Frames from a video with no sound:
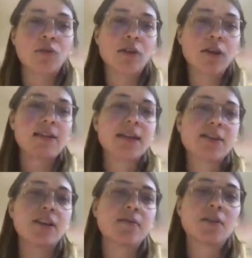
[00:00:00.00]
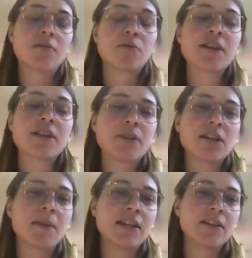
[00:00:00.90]
or
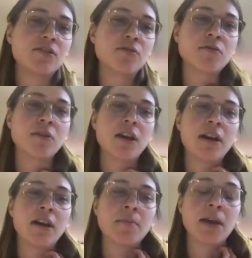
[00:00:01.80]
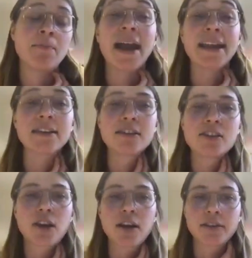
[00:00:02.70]
sometimes made into a package
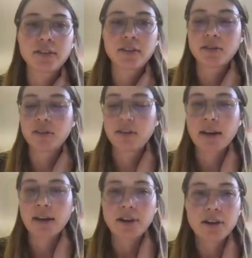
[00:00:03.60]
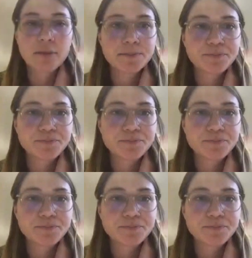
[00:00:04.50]
that others could download.